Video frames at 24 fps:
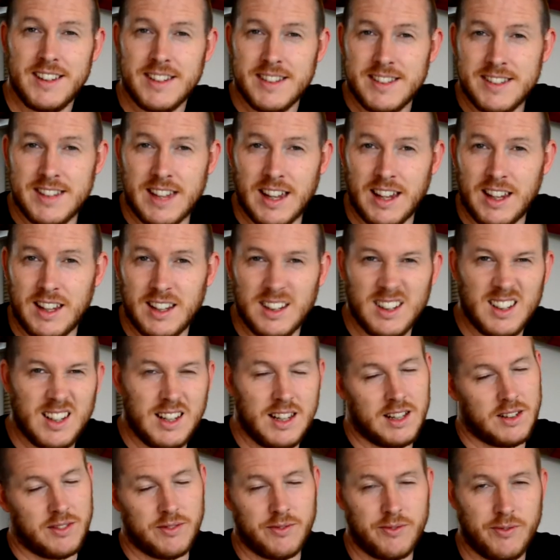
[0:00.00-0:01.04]

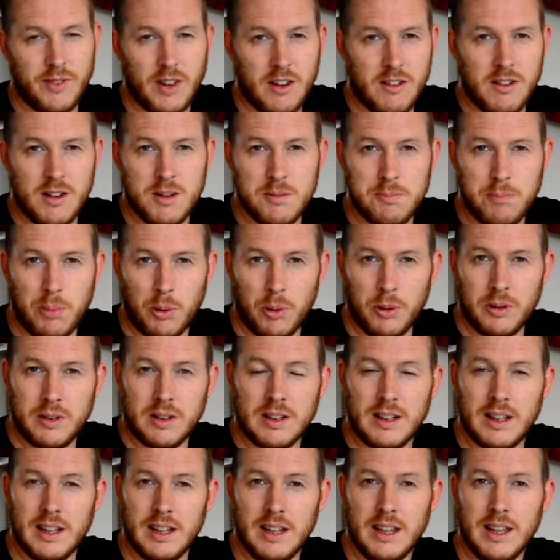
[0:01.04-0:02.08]
Secondly, and very
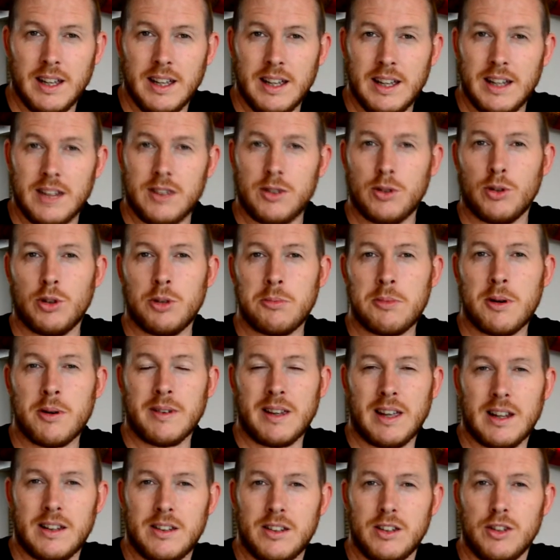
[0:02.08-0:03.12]
importantly, it's all about
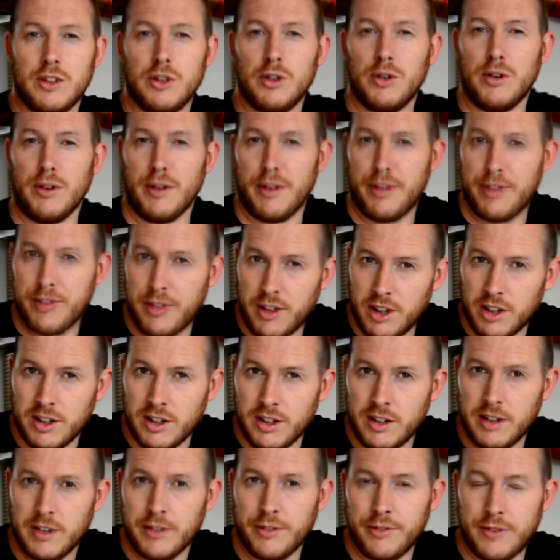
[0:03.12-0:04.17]
getting your
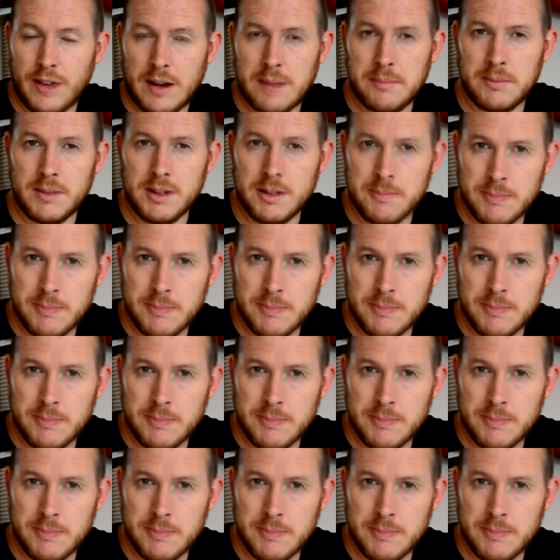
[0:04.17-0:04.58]
third family